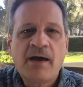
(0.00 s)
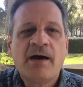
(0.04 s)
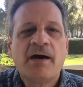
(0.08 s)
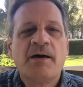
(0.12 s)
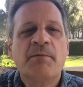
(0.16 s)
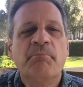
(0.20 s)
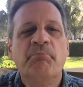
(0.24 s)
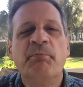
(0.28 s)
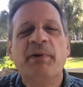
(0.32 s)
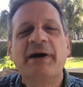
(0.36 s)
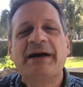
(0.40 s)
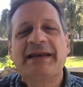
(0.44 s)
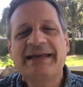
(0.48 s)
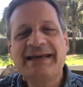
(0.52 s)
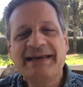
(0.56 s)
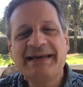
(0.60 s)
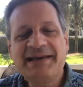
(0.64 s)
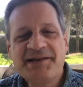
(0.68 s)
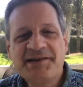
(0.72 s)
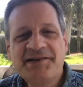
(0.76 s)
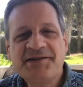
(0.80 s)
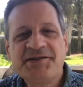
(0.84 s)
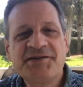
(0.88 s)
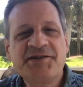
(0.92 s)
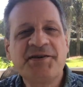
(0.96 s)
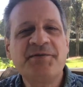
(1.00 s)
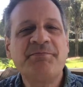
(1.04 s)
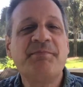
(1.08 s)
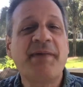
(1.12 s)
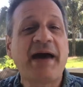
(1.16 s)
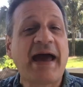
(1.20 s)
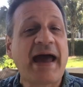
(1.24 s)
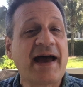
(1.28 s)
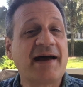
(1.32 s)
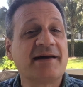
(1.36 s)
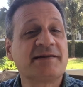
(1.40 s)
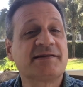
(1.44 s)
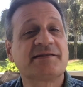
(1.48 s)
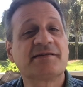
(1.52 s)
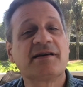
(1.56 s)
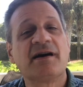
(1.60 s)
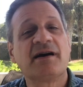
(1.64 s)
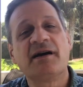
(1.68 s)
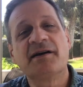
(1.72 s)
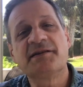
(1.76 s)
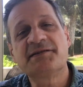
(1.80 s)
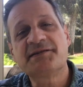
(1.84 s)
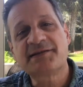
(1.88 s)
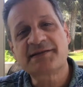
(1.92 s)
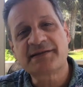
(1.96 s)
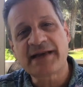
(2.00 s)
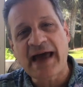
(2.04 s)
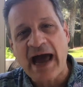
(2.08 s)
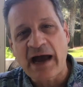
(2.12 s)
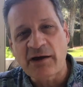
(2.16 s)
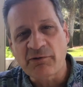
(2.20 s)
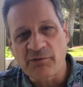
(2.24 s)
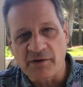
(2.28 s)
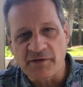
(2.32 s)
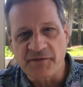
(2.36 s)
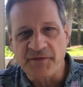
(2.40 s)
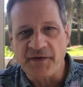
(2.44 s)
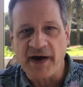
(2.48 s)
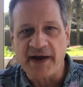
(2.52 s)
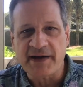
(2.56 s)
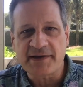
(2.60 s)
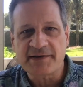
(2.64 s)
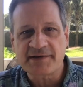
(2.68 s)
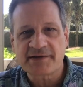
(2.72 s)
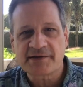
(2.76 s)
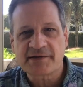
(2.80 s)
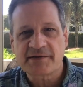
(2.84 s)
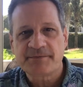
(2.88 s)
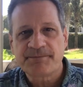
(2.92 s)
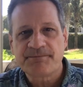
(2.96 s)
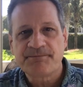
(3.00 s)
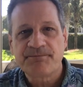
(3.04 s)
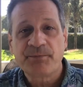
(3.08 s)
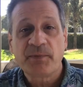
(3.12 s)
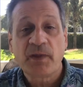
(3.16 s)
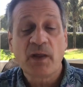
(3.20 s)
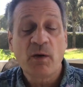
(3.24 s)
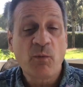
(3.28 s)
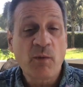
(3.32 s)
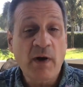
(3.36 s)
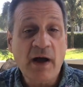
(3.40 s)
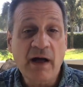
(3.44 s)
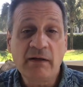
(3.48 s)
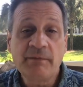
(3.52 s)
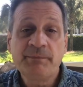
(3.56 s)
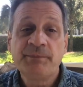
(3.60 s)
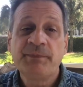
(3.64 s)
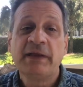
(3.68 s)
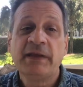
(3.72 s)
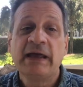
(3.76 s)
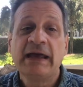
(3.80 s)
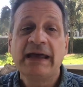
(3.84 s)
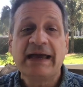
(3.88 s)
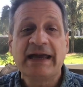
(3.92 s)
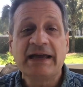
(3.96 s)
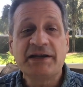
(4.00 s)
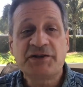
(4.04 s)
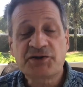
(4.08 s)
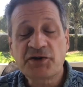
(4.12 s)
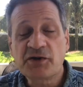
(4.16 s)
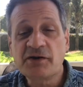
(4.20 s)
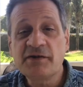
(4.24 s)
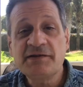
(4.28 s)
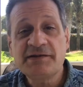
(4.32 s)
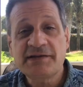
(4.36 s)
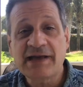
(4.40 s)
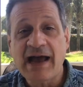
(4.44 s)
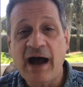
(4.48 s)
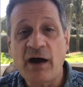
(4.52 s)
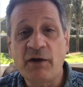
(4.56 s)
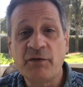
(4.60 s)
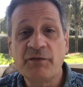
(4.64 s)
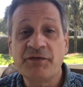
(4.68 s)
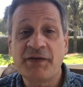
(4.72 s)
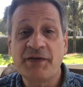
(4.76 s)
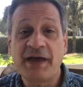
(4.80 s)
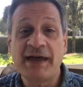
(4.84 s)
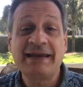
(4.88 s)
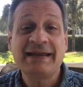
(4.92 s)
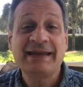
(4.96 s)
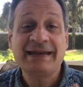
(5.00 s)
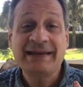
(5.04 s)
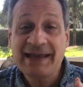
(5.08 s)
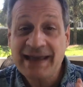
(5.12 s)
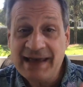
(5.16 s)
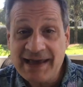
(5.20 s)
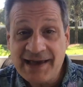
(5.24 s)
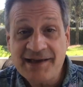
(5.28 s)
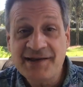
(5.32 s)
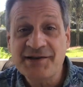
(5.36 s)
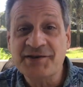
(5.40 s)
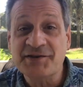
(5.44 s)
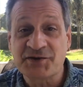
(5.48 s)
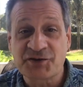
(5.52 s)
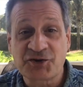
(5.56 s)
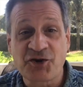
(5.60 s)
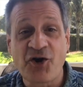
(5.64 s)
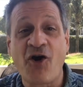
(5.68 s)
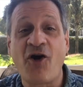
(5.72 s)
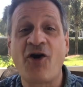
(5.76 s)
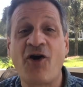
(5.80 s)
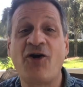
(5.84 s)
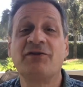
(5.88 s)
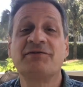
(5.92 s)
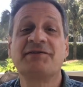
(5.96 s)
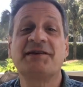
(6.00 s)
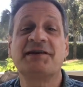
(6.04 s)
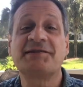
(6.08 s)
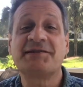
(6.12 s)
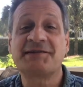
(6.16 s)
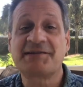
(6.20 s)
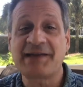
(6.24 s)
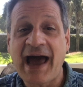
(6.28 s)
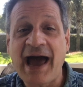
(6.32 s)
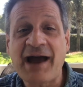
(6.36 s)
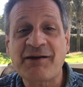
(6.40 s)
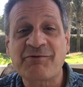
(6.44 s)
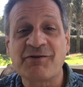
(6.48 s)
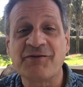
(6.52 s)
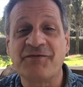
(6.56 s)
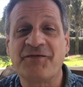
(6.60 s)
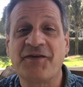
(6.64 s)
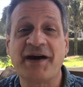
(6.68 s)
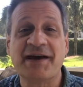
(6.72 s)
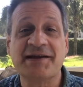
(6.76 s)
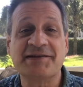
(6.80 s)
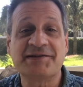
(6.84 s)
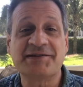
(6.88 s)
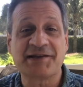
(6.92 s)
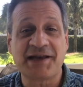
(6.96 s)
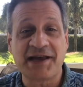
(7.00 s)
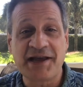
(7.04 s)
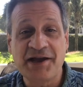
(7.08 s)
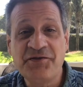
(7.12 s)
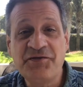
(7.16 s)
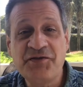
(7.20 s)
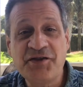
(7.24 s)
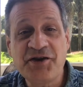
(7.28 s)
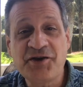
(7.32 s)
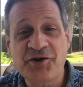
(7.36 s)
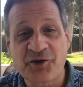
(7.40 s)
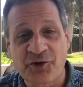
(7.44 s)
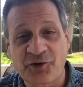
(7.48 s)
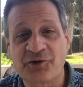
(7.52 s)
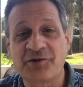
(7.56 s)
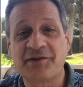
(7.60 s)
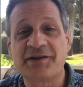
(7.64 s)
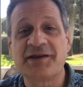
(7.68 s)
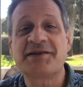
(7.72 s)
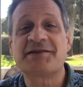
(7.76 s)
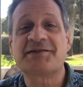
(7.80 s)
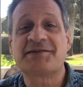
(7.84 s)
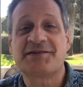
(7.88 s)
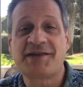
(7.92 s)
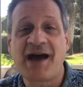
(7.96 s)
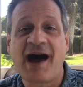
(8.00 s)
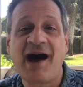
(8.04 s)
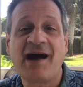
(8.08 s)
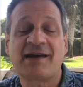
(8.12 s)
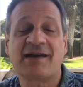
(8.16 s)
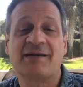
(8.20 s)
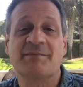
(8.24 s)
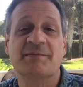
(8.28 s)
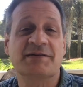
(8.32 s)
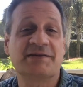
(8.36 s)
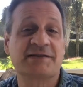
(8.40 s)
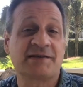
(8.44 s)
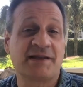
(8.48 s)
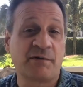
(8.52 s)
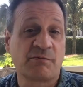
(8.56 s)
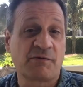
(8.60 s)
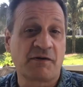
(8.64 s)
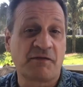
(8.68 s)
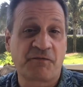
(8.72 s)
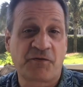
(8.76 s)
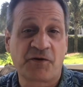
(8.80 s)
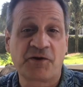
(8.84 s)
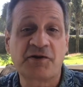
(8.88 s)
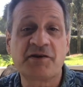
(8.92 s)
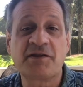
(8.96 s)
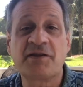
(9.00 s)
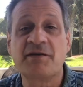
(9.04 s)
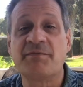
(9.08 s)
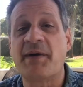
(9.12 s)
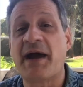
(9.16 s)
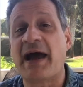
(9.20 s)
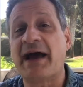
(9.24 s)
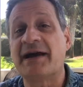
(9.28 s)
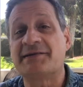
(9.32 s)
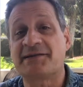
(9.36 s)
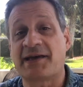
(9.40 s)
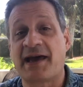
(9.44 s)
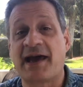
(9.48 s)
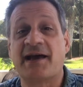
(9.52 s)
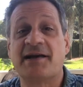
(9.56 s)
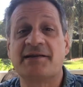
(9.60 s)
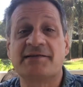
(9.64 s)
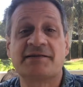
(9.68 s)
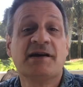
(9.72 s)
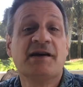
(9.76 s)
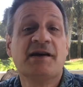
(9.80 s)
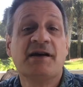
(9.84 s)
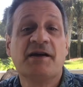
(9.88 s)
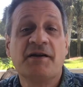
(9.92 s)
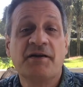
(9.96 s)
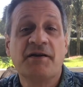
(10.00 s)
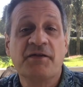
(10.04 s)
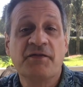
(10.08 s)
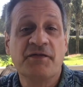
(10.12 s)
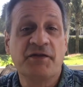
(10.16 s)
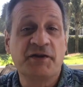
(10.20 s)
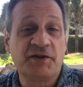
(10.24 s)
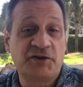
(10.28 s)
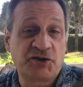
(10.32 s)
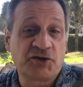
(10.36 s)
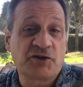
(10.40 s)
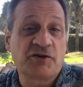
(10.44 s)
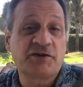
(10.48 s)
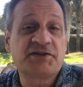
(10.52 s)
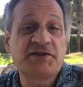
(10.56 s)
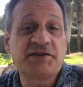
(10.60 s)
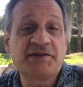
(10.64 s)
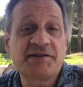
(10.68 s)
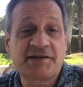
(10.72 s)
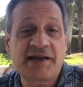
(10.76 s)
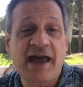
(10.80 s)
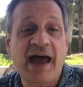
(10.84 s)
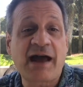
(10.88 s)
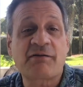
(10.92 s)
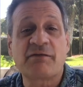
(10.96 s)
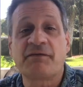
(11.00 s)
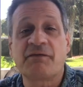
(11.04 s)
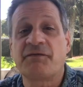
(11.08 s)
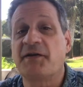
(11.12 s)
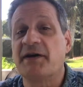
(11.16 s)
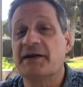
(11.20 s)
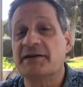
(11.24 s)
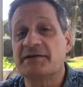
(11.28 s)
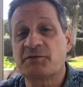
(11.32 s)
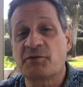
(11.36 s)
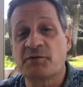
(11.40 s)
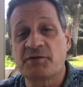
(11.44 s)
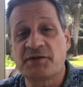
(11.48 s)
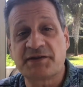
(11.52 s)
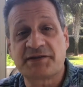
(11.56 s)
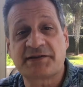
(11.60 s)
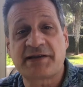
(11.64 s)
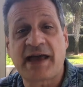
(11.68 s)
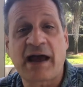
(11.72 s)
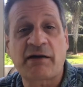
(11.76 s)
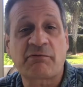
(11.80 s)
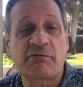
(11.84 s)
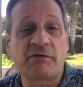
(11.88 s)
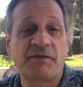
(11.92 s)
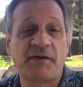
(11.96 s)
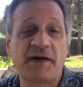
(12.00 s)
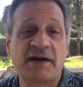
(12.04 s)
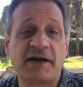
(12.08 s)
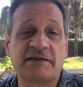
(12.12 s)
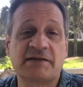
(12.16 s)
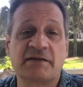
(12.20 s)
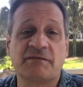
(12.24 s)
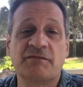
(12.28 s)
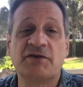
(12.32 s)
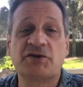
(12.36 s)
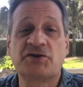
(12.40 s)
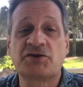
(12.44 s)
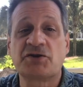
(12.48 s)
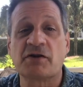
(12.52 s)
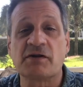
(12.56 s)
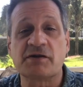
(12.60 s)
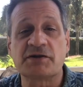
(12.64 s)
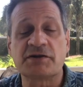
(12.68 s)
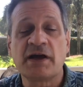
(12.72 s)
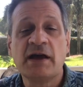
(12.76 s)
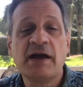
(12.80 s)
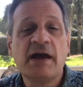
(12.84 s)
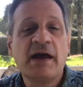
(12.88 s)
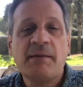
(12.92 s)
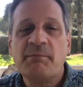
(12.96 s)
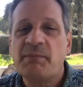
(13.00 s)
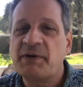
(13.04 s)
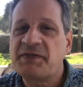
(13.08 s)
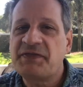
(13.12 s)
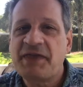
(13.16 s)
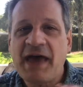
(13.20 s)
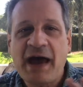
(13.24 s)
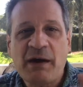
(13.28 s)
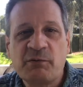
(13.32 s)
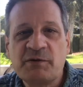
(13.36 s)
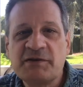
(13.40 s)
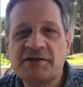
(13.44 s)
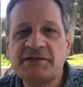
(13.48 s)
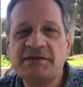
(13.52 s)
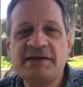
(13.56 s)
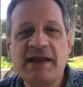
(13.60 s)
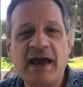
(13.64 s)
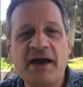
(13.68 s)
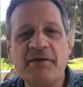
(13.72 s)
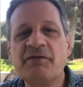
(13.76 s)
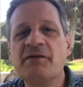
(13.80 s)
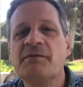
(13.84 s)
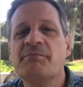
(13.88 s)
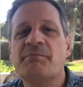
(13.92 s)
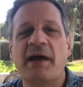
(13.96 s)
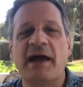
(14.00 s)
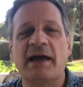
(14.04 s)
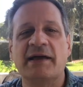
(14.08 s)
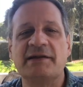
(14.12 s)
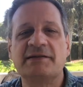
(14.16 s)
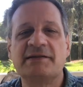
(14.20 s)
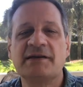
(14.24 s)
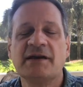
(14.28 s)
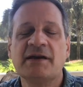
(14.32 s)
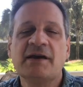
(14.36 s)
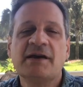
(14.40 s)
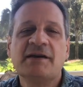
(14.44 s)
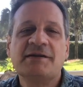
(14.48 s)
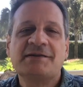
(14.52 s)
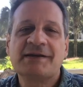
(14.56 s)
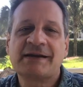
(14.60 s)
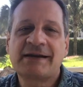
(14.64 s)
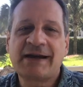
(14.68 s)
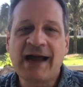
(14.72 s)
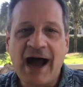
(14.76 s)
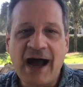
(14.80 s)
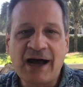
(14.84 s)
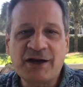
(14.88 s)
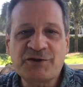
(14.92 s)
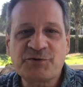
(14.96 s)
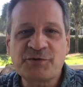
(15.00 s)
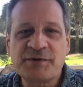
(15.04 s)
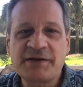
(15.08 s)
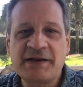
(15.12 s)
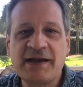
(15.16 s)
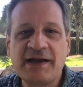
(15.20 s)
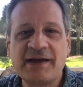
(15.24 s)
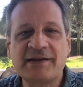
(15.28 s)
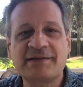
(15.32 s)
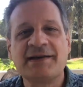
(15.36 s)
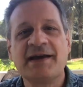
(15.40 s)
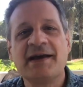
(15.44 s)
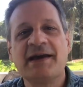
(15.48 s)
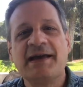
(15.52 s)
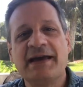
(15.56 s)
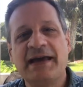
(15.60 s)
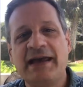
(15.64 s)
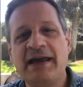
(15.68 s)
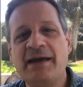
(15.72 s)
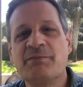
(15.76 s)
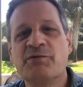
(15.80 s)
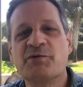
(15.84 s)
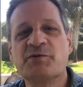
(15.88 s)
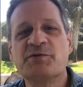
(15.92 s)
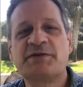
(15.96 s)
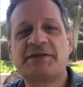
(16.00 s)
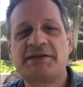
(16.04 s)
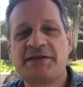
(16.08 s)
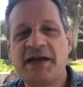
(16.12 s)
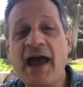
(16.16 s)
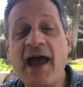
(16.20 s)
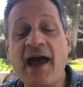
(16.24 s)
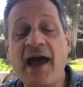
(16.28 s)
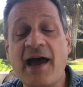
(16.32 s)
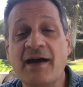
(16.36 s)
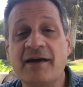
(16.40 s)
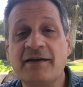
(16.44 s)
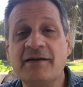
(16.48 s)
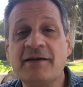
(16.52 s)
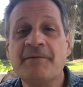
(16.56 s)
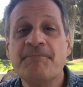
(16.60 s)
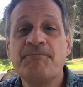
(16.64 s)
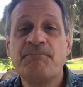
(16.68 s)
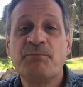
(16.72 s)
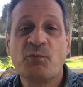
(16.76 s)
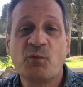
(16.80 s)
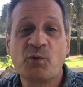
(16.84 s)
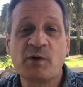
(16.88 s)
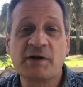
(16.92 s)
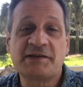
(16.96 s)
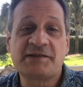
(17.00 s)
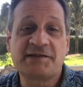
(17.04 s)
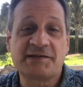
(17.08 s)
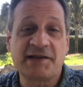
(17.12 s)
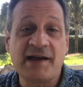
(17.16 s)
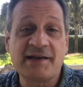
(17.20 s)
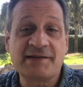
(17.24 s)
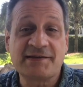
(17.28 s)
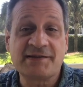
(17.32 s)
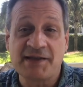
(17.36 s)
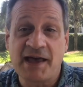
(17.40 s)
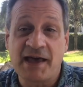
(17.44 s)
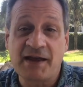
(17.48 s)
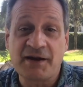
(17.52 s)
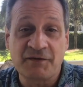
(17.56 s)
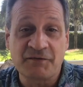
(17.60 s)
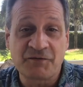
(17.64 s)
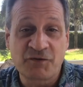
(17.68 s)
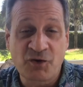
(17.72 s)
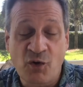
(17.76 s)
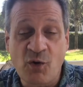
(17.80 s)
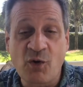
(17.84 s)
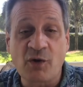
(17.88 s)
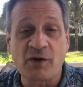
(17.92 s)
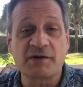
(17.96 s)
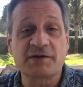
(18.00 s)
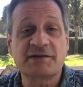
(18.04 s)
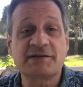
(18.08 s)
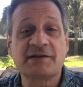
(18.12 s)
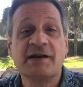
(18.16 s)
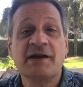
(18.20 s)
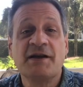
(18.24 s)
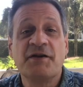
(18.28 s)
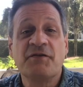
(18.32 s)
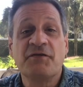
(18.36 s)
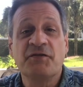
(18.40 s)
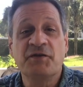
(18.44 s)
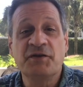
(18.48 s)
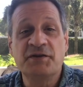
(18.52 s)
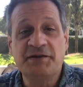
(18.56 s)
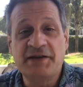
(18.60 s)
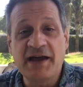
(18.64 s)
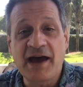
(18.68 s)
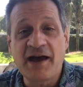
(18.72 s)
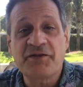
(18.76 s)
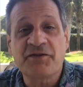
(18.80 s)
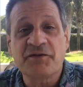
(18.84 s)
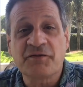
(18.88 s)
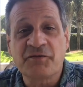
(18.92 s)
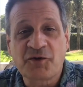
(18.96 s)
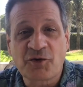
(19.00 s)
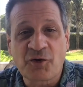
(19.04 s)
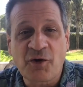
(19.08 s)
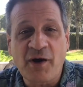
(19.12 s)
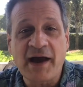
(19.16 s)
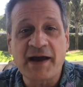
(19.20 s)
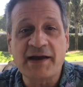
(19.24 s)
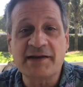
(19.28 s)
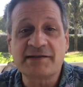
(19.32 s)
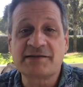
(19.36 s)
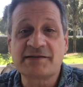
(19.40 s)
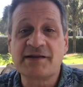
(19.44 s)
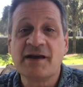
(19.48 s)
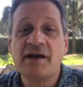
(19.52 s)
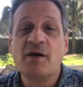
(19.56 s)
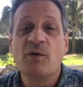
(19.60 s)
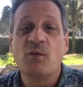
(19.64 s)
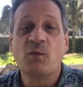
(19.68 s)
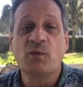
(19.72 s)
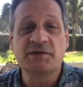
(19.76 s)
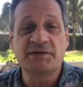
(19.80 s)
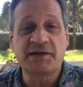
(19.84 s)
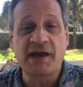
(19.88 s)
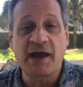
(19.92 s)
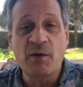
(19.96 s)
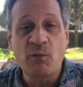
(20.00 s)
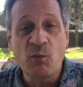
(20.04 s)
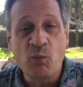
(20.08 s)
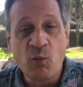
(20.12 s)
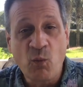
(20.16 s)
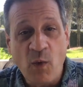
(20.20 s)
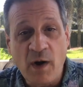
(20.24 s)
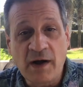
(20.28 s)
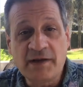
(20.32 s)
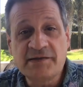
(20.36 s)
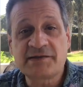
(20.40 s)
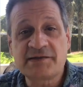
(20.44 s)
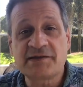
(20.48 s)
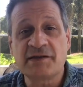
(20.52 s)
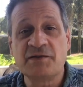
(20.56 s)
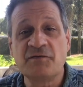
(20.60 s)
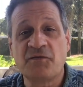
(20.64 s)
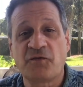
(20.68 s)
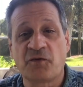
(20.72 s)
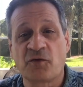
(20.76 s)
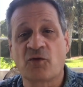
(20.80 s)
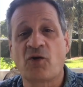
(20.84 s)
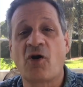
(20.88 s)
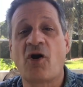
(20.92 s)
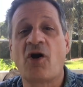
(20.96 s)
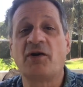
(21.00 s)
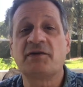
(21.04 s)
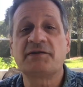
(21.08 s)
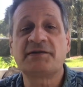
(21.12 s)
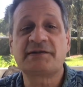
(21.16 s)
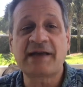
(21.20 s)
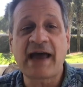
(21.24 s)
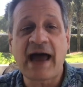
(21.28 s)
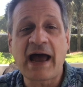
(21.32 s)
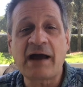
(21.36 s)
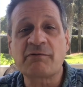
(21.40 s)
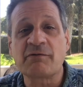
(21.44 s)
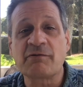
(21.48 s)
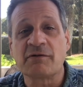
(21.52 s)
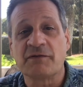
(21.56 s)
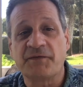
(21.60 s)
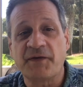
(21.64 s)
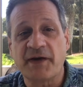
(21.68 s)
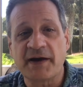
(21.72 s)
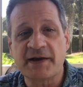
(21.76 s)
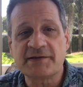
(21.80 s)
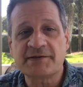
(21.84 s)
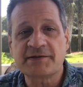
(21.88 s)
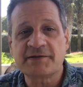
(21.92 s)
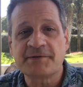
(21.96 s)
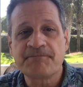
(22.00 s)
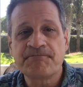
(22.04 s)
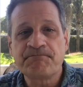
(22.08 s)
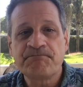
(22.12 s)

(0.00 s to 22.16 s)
But is the Mass a sacrifice? Well, it turns out that it is called a sacrifice in the earliest documents. They refer to the Mass as the Church's sacrifice or the sacrifice of the Church. But that was never meant to contradict Hebrews 10, where it says that, of course, the death of Christ was a once and for all sacrifice.